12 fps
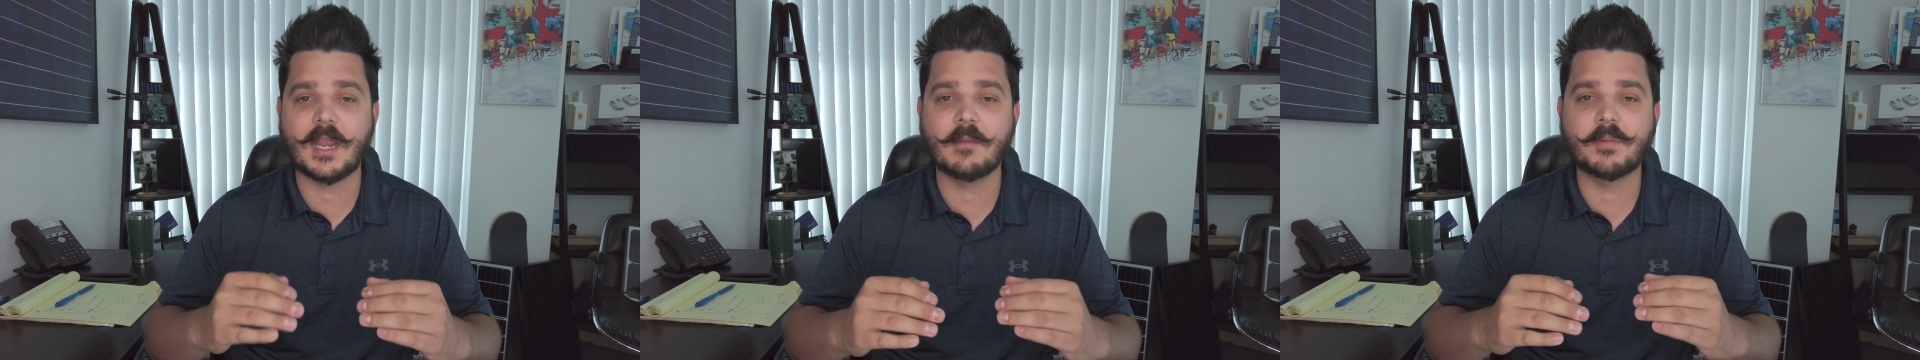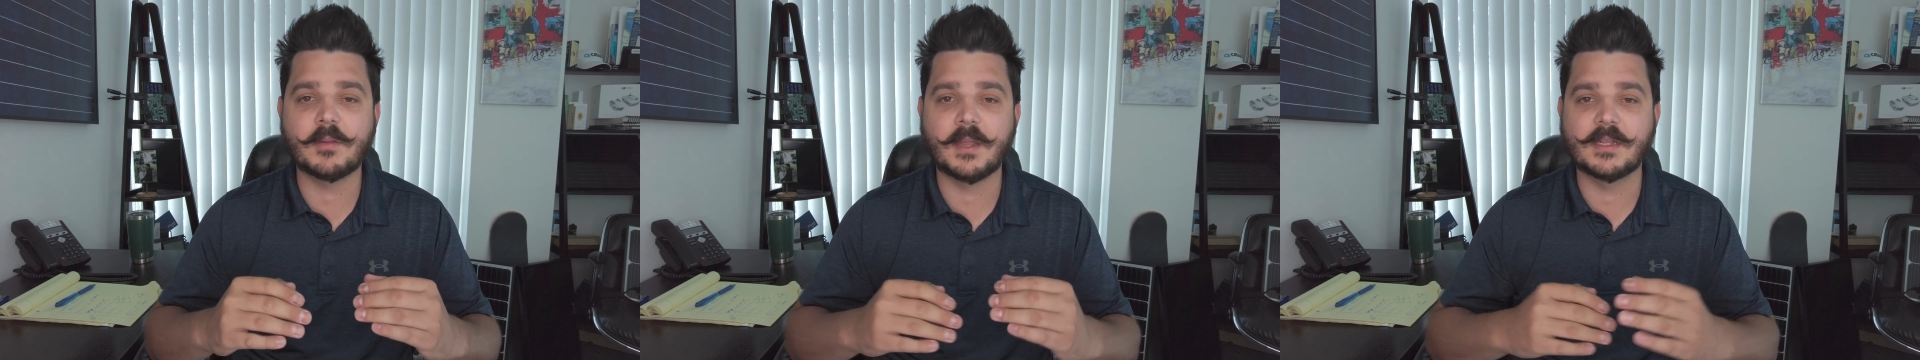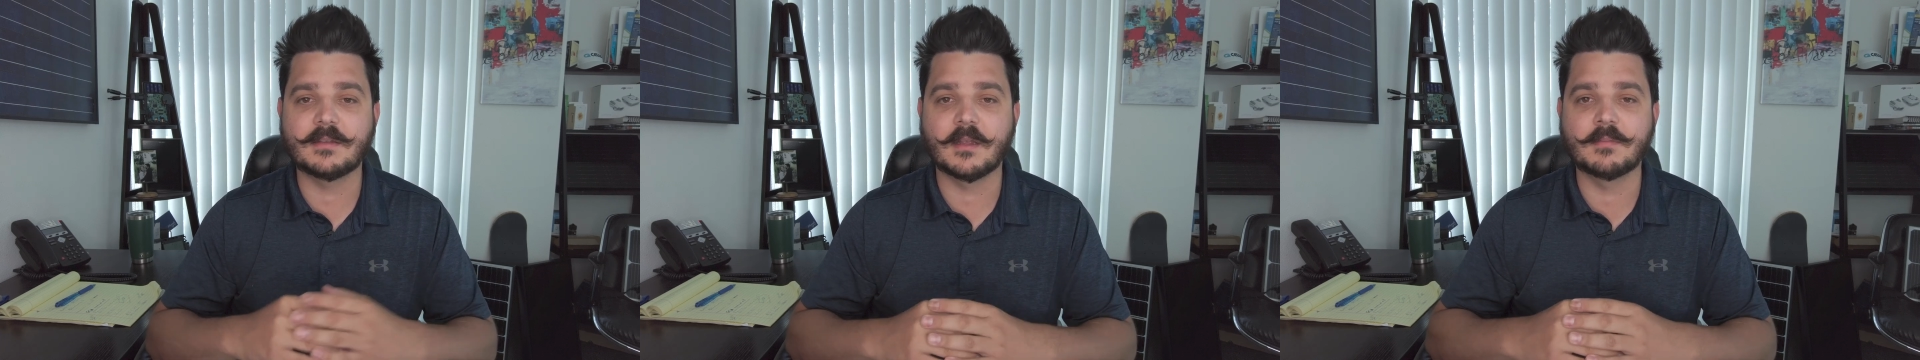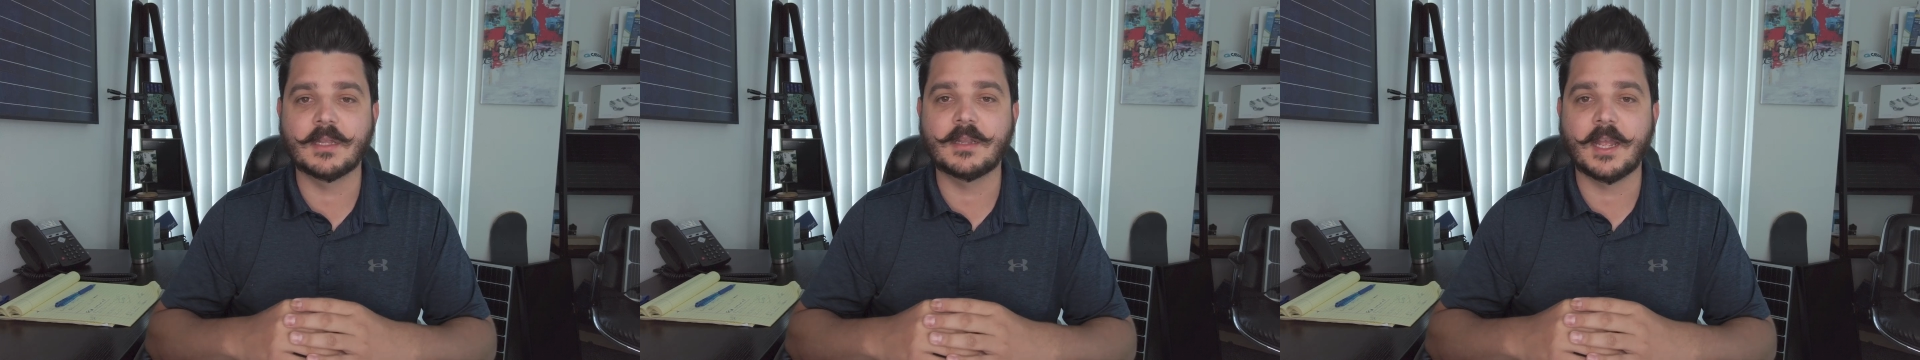implement
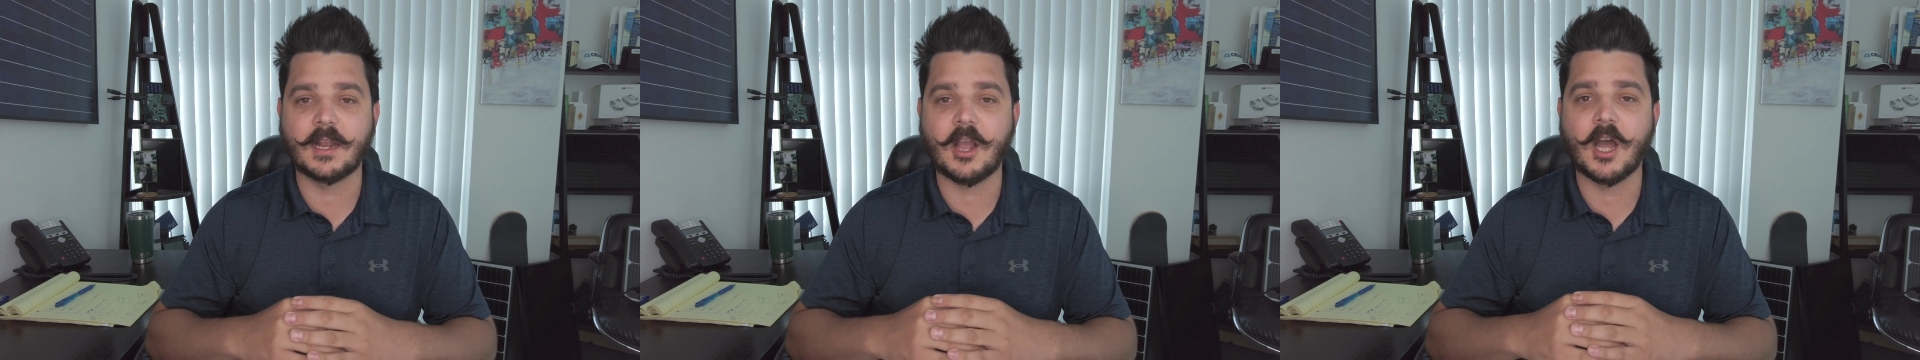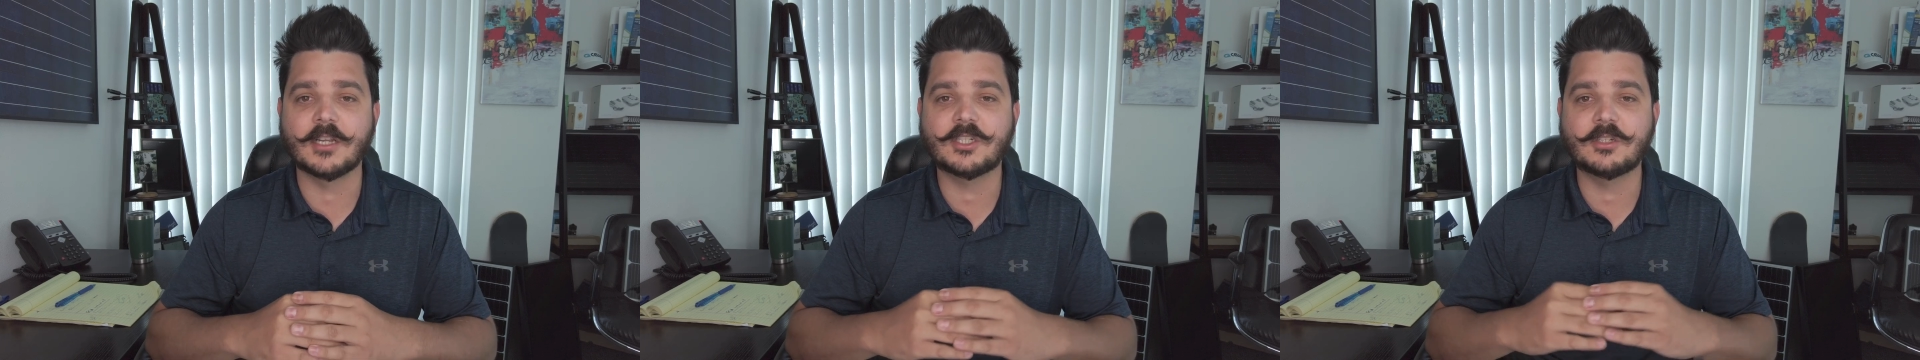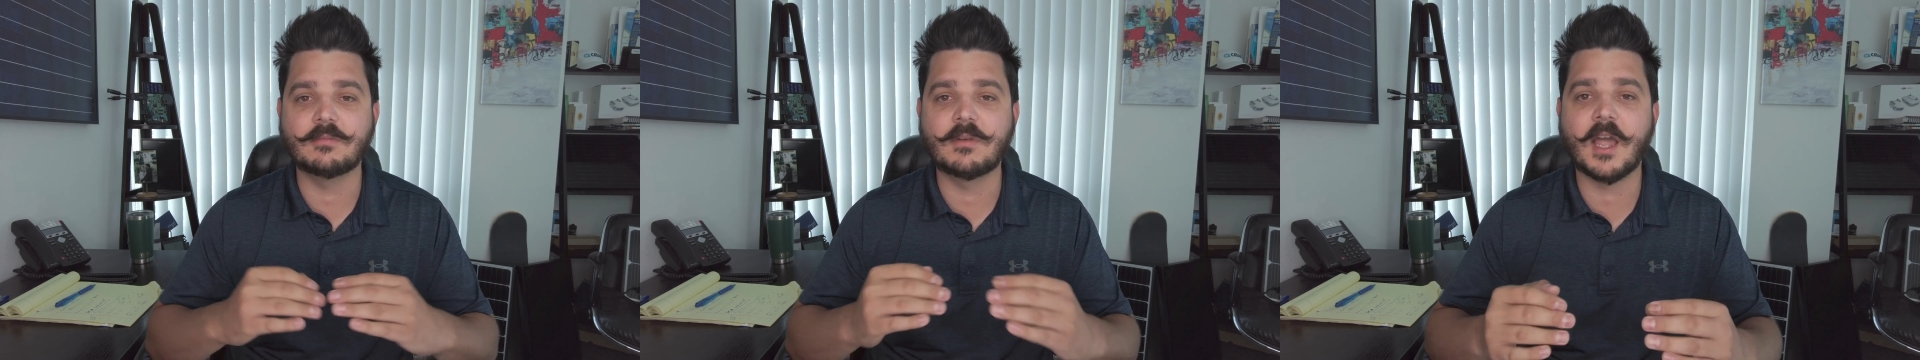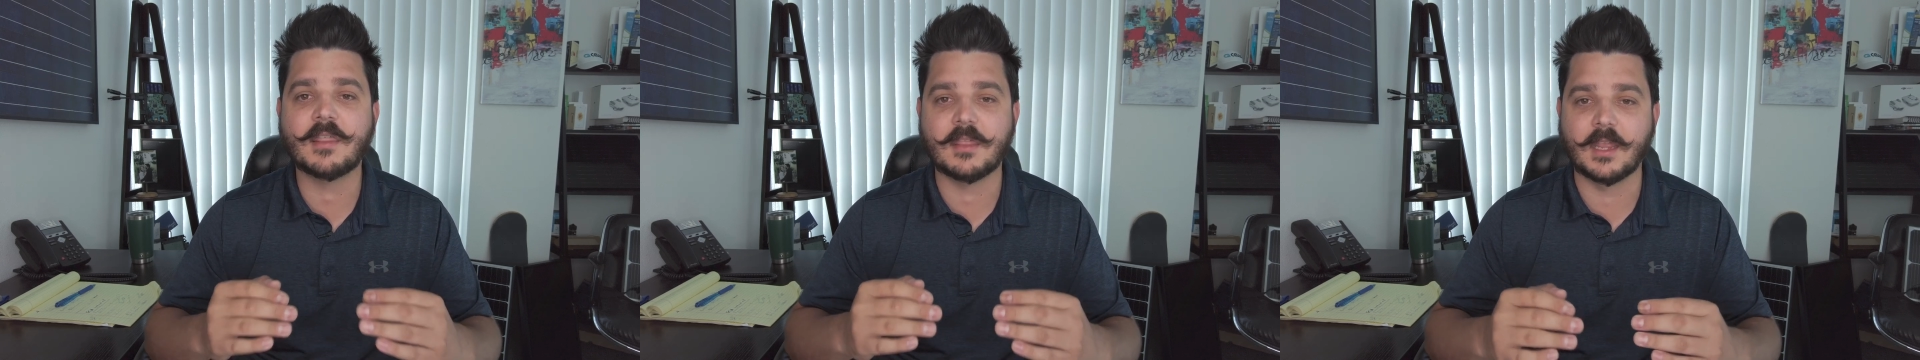something that costs you
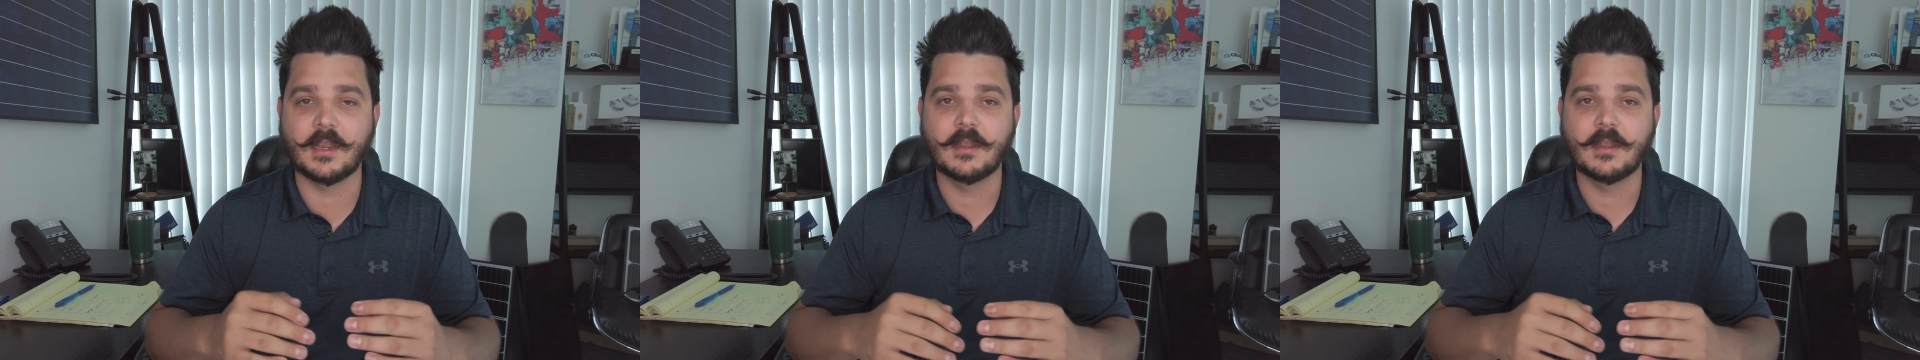nothing.